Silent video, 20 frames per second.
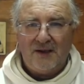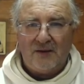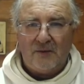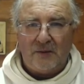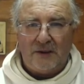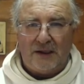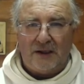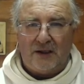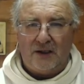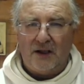
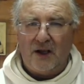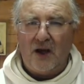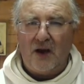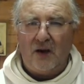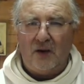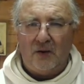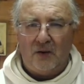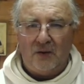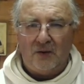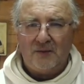we
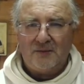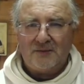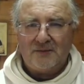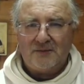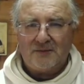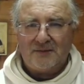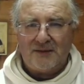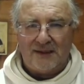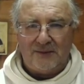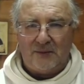glow
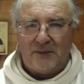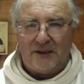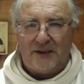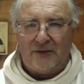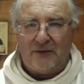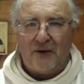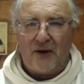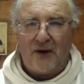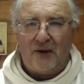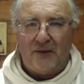and we
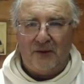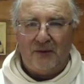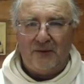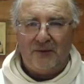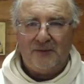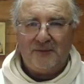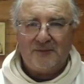grow.